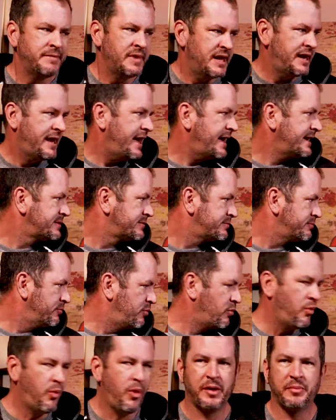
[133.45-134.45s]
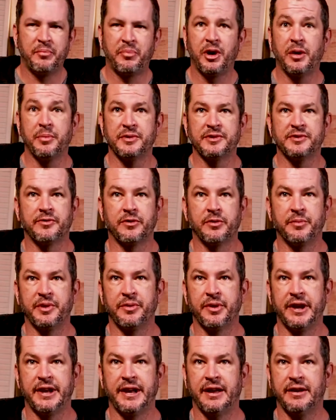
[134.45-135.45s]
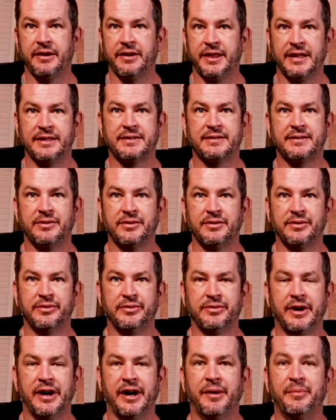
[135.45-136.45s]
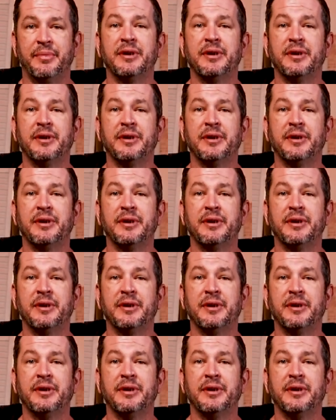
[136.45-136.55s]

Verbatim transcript: it has one purpose for me right now and that's to uh,